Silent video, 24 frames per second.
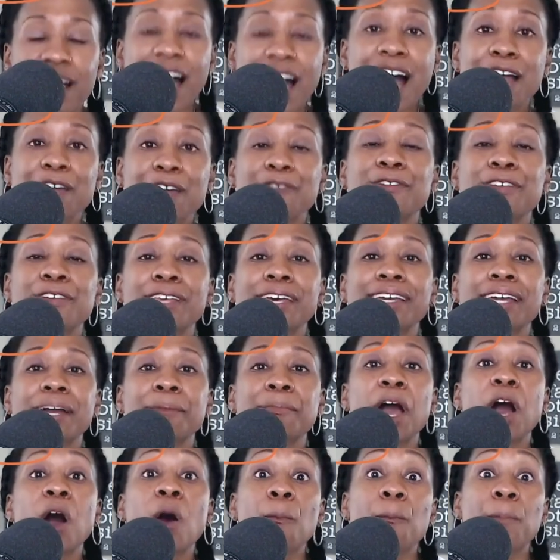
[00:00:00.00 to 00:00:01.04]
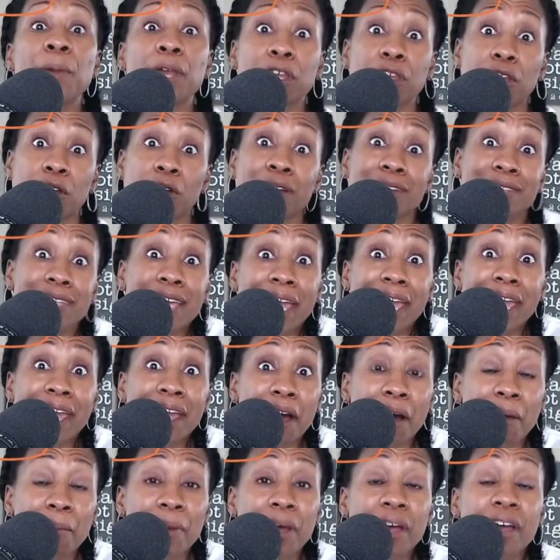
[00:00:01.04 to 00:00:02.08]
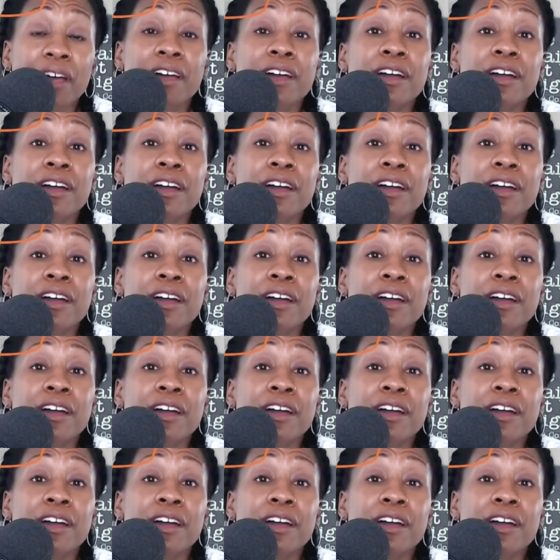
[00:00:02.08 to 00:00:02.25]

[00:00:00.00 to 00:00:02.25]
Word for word: I feel like I'm helping you because I am